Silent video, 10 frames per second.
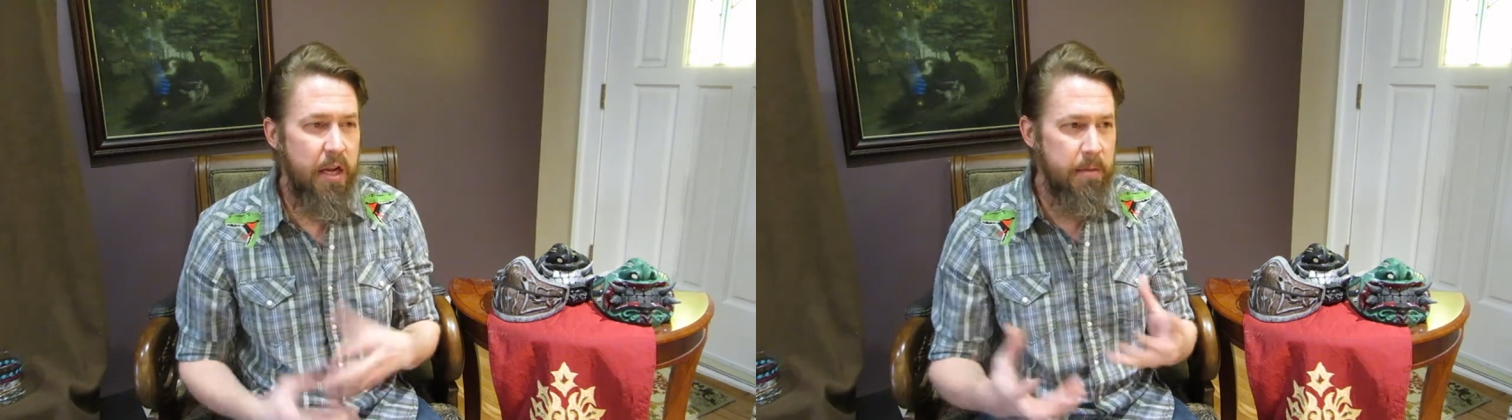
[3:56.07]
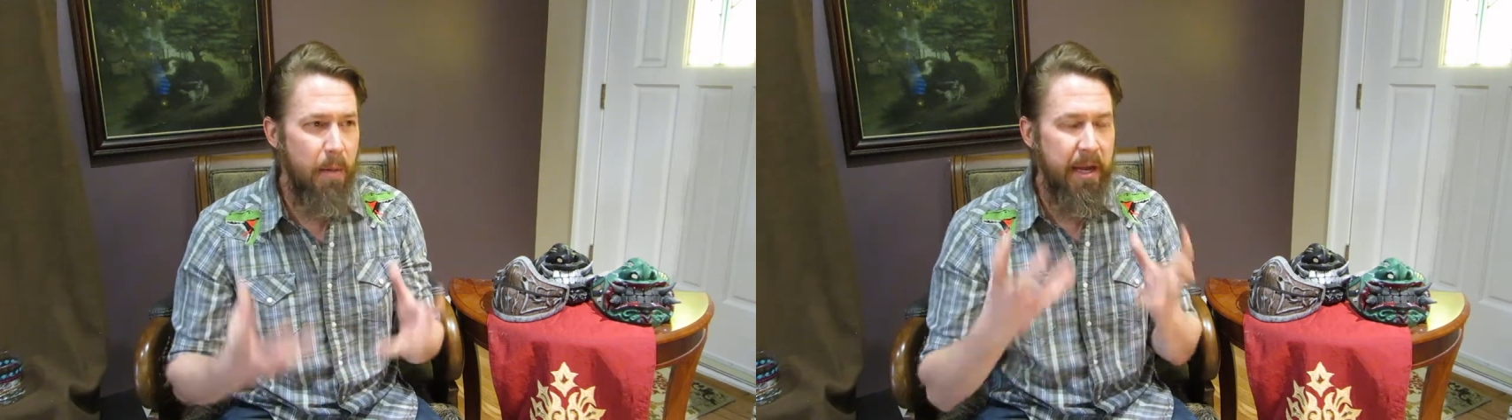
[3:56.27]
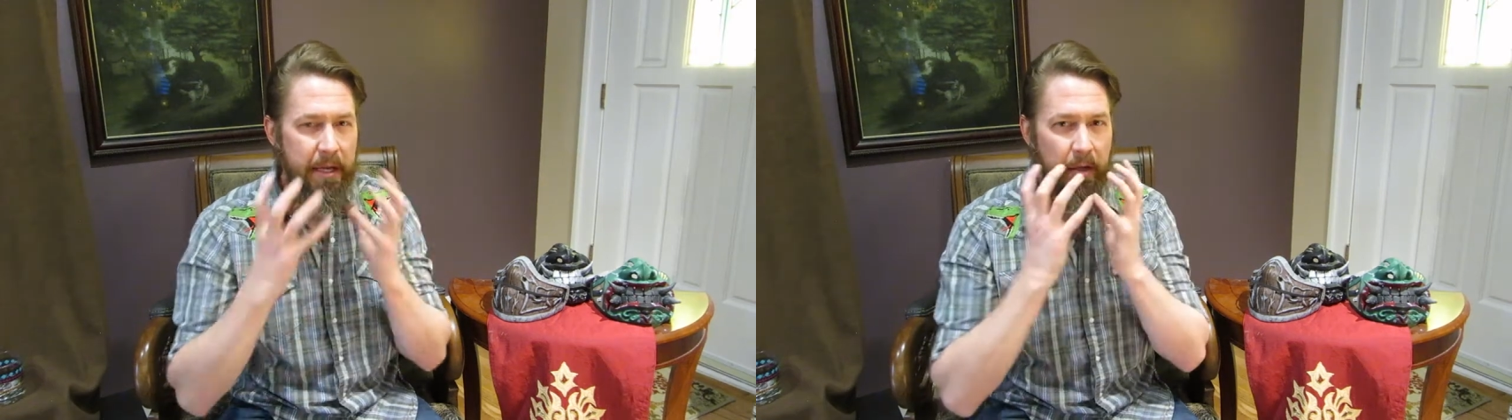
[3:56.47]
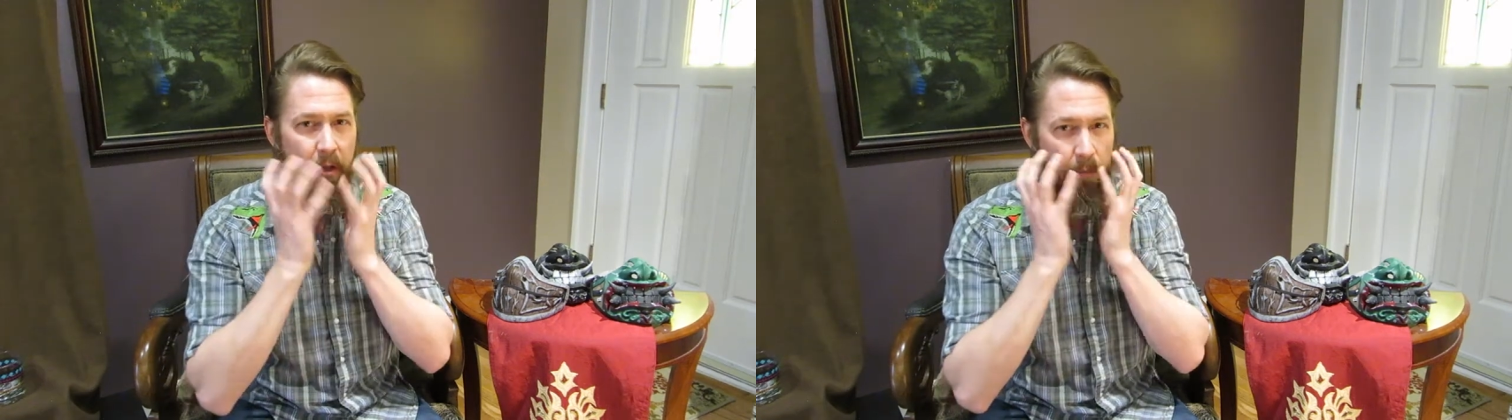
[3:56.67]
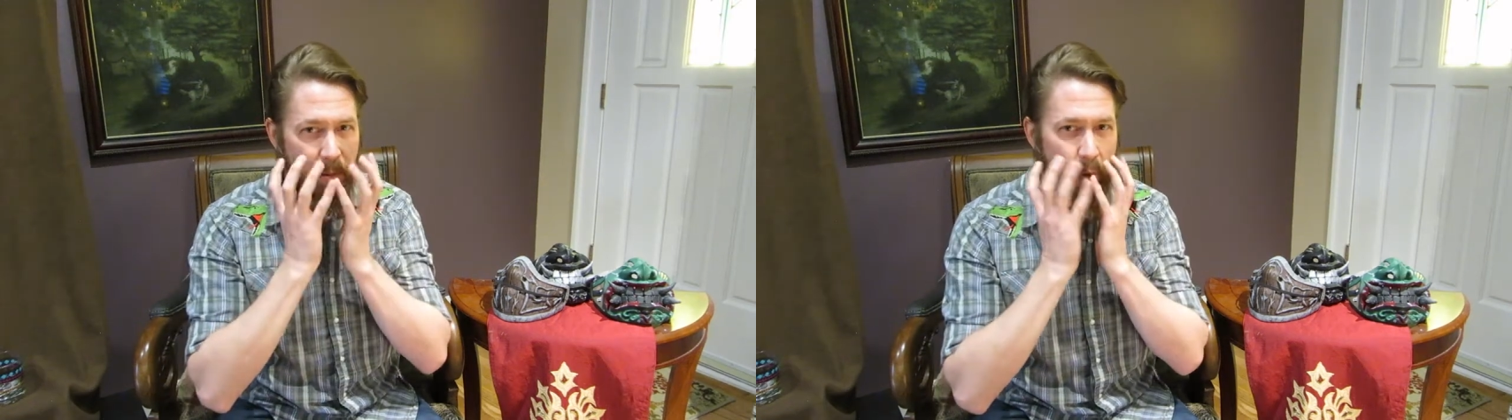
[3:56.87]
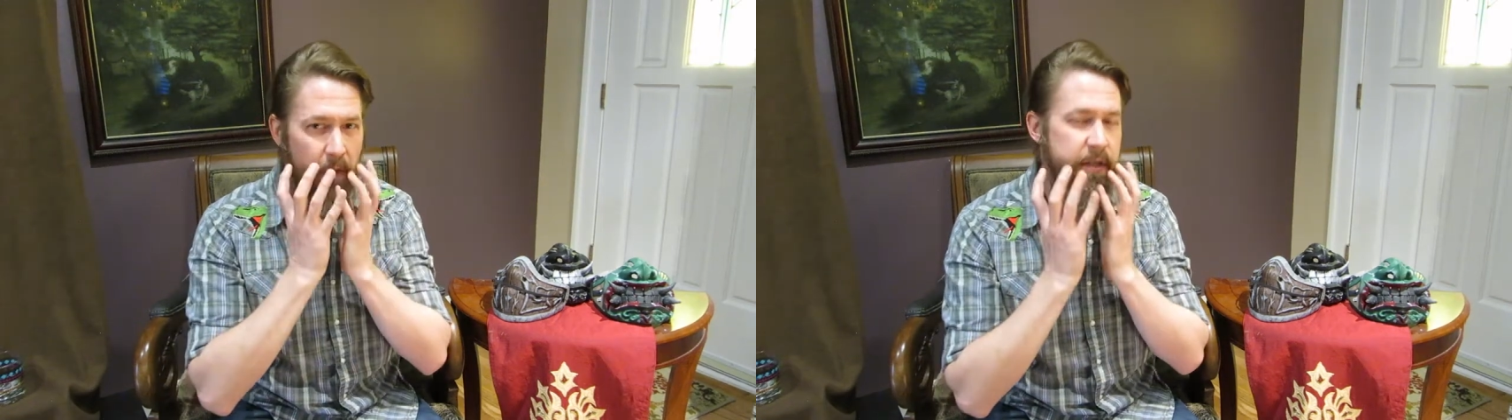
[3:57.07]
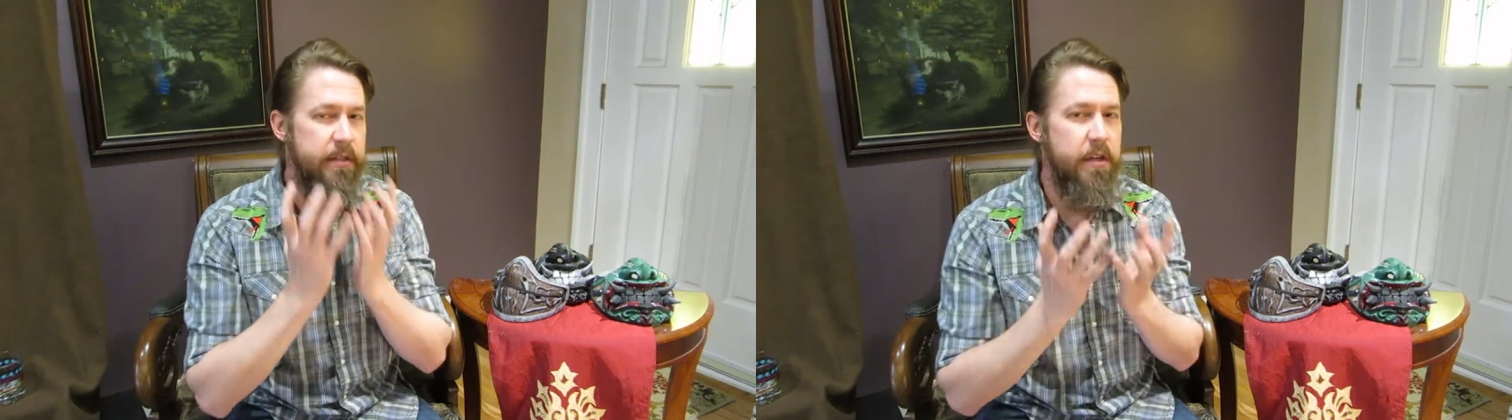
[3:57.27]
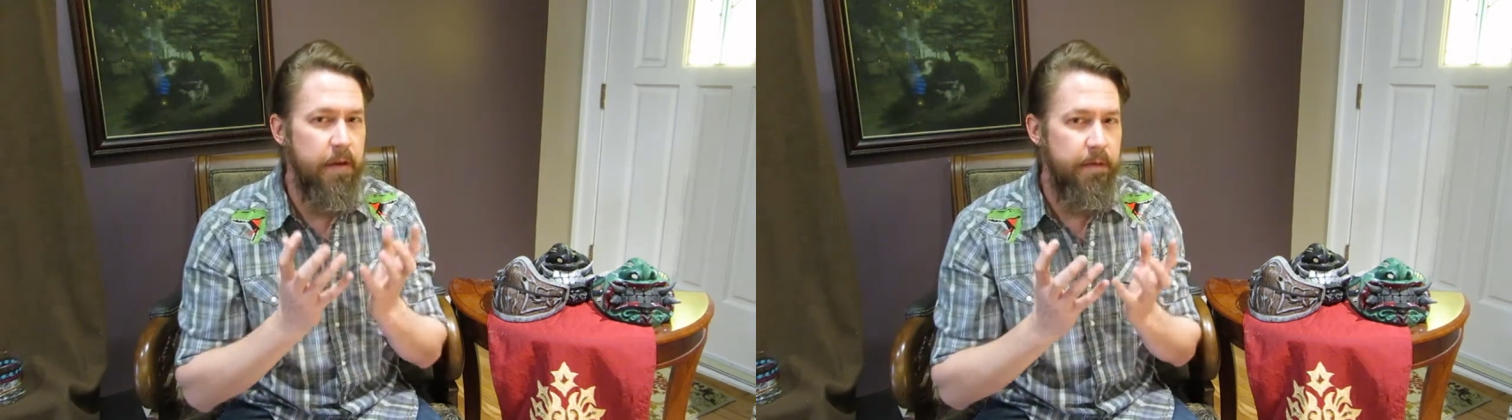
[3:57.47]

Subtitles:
and you might get a little bit more of a snug